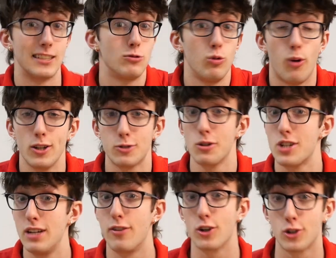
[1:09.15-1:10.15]
since we want to
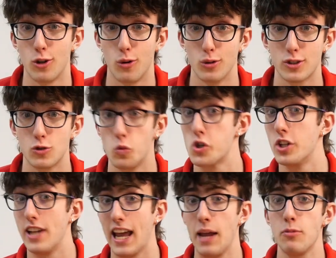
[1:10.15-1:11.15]
achieve our goals, we
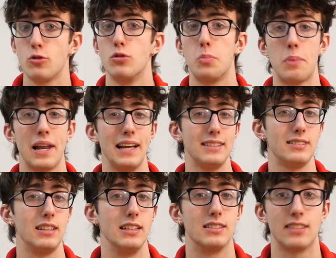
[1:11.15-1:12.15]
should aim to replace
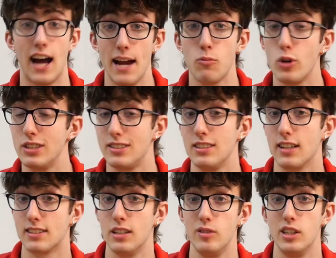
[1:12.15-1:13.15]
these time-wasting
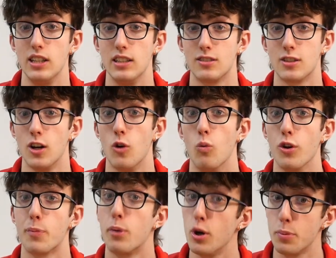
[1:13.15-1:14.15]
activities
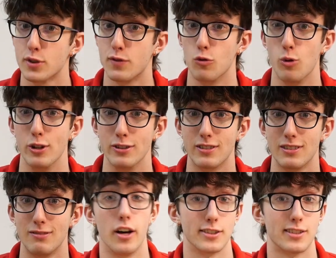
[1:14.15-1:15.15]
with purposeful ones.
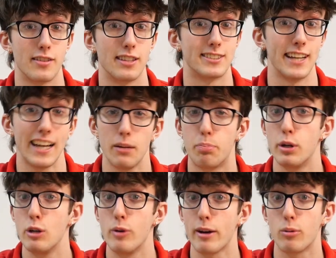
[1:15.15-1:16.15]
Thus, the second
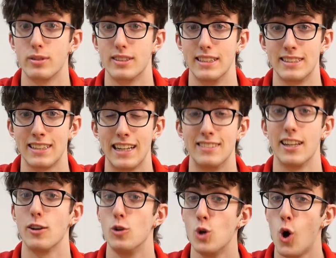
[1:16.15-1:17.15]
prerequisite is
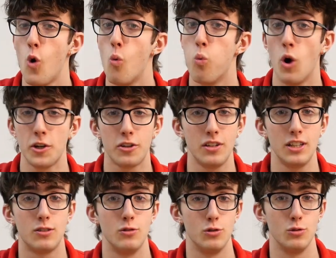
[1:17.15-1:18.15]
that you know what you
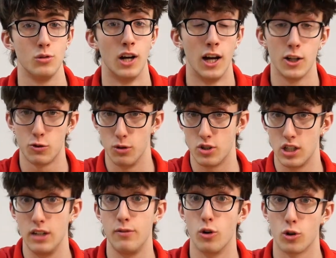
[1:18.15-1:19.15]
need to do to
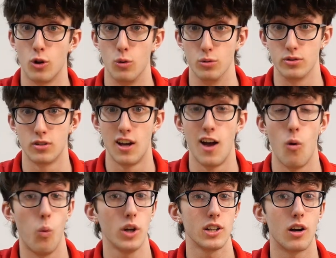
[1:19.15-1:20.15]
achieve your goals.
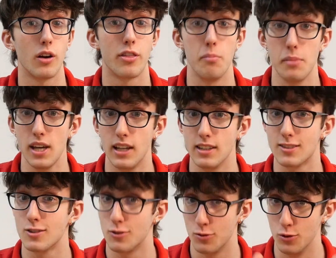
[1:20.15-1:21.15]
What are the
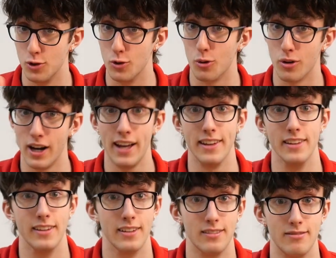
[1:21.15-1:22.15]
means to your
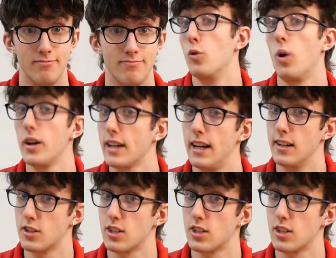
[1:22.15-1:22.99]
end? So if you want to get in